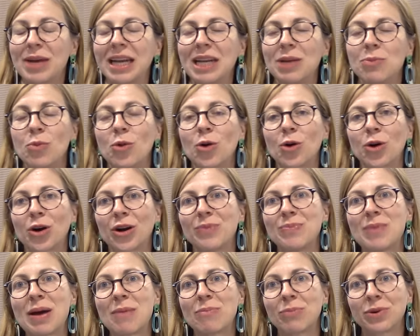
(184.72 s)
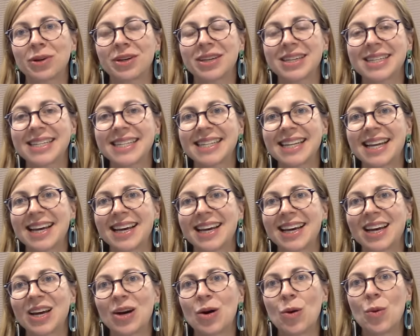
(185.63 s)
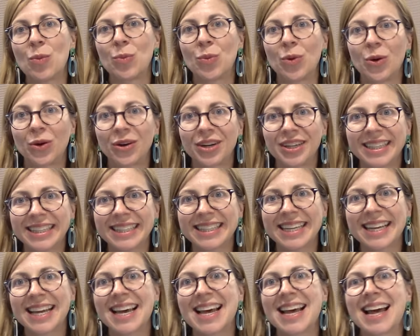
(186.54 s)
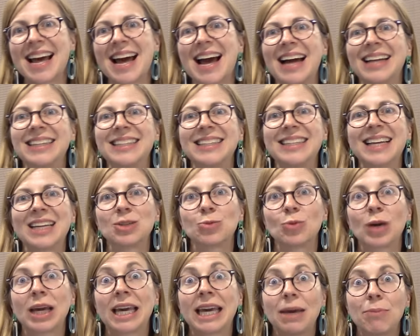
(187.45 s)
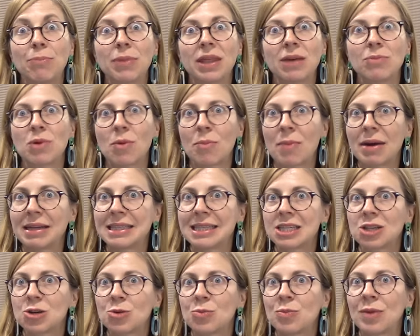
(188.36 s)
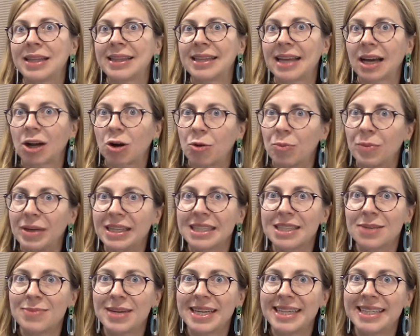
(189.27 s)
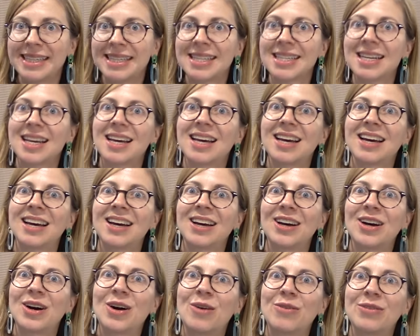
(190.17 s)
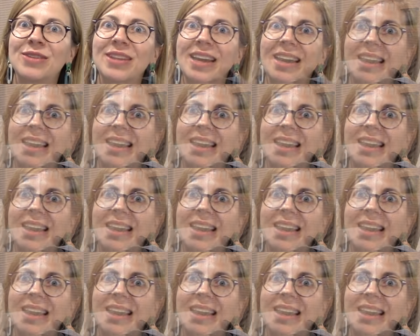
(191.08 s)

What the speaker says: more members on board, and that we keep the momentum and the commitment of the